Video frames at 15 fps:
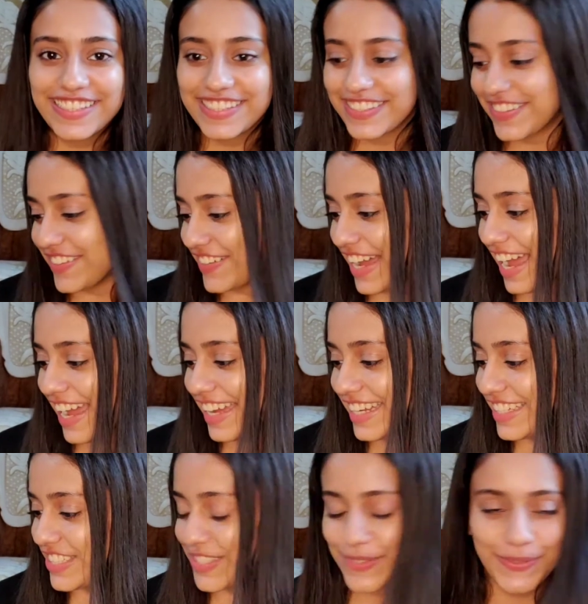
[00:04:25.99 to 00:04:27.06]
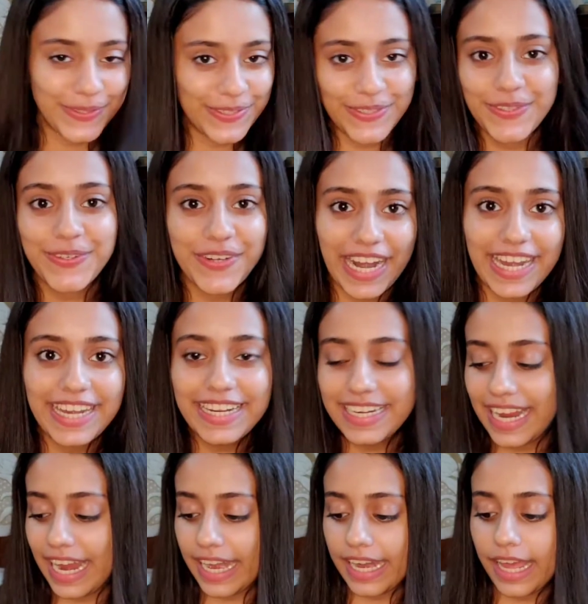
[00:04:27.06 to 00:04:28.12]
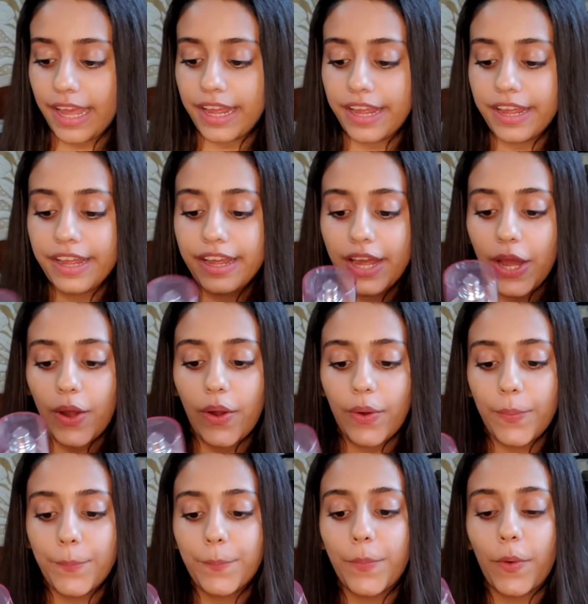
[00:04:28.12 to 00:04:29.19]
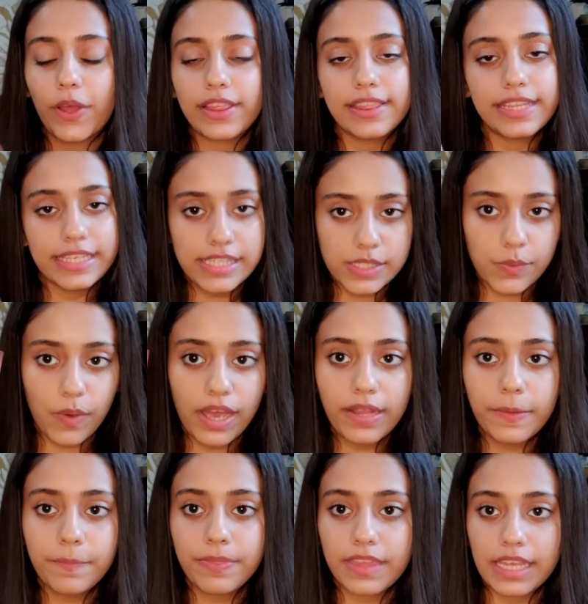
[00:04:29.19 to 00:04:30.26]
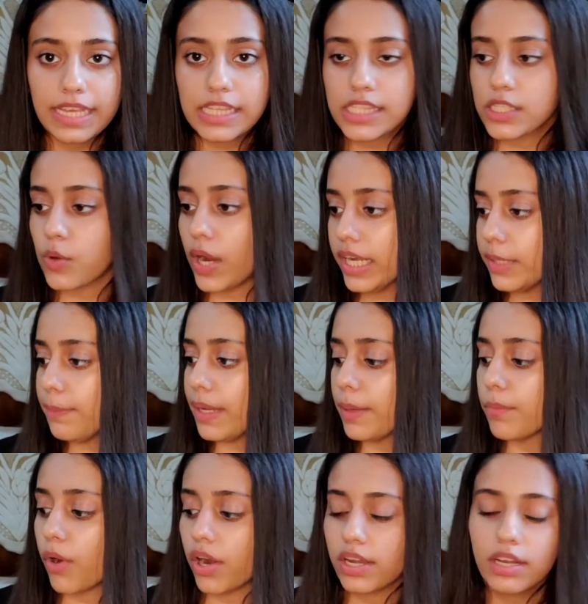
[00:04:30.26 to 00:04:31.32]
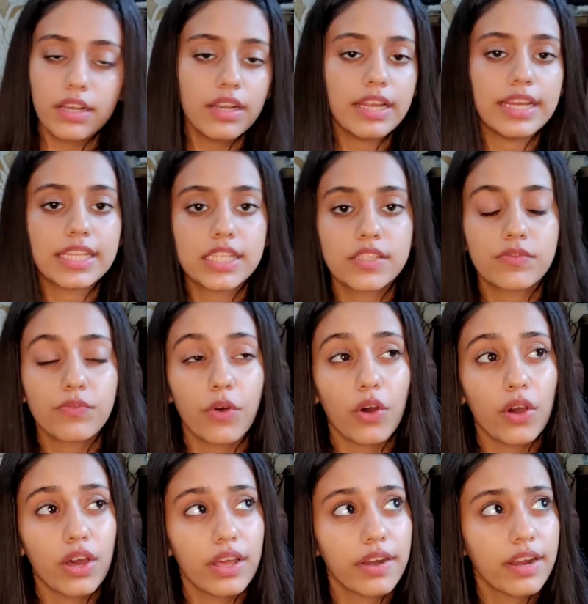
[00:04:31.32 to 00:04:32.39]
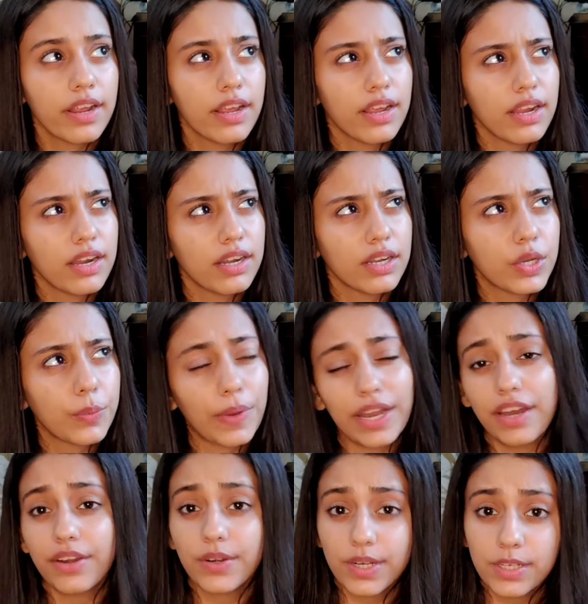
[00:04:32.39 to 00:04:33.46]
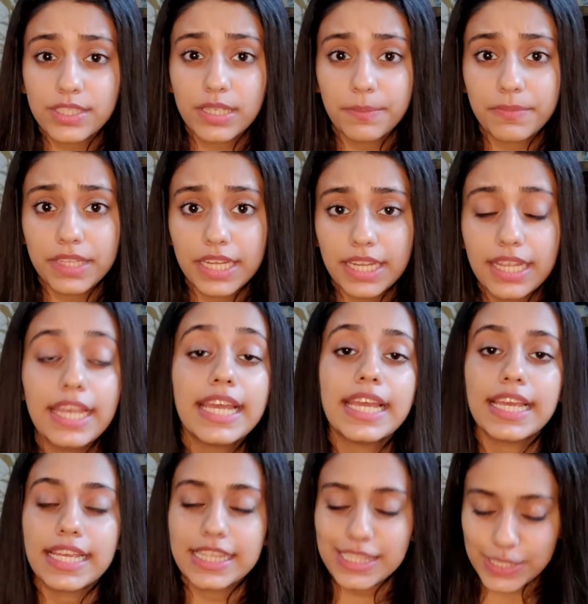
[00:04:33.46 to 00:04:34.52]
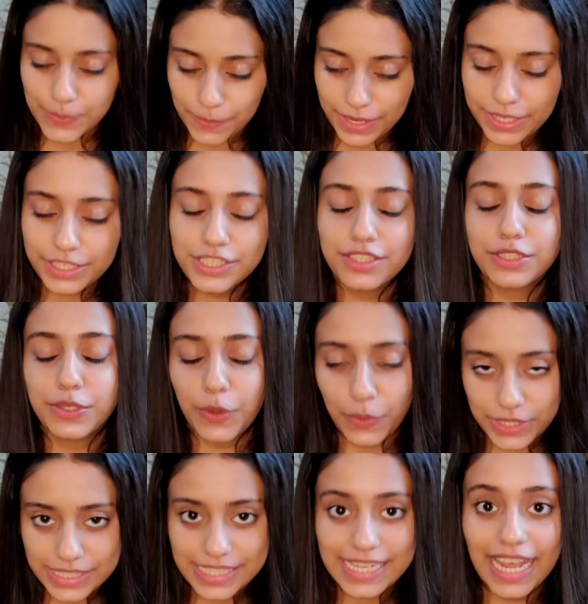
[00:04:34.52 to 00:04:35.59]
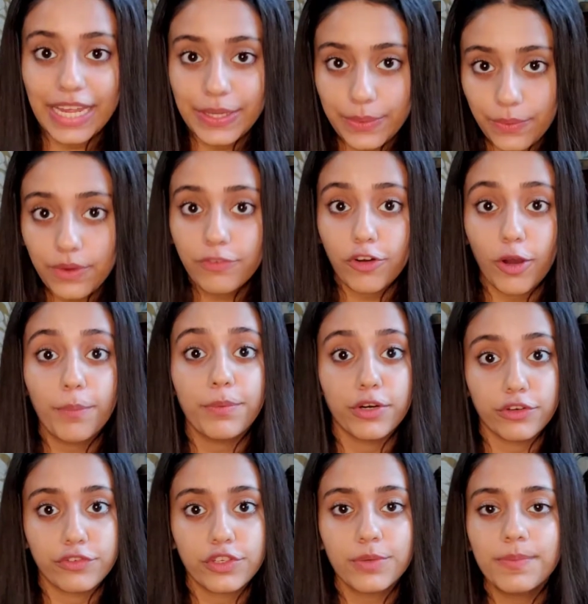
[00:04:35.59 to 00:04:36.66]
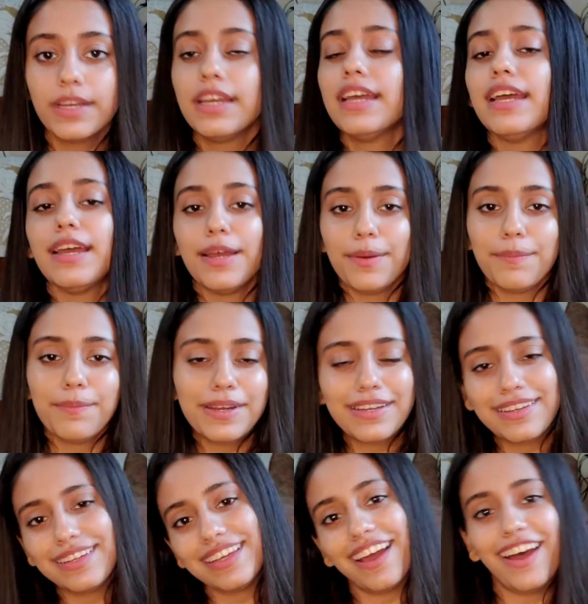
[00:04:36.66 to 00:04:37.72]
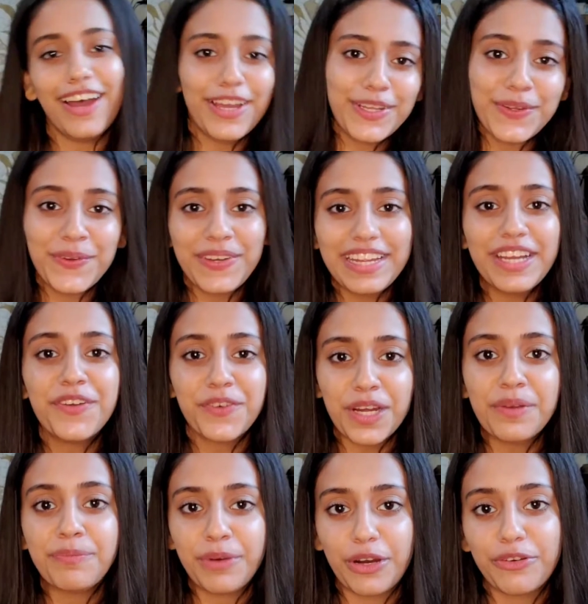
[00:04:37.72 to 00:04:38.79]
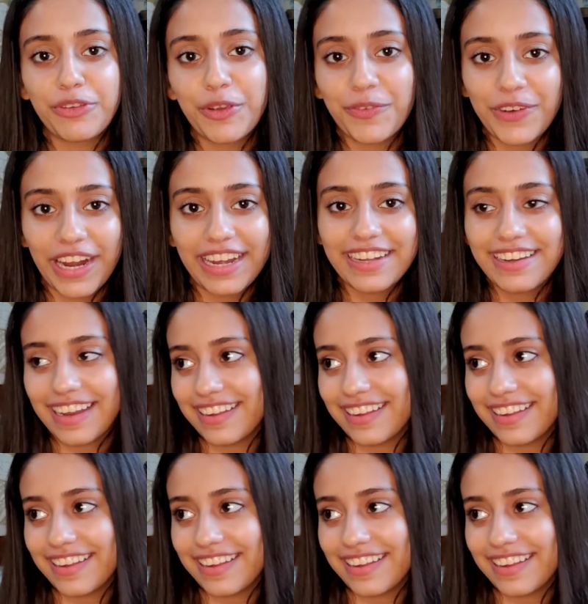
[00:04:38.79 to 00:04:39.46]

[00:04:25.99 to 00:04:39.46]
So I just wanted to try it, and I bought this one. It's quite a big bottle. It's for 1200 or something. It's quite costly, I know, for perfume. But yeah, you need one perfume, right?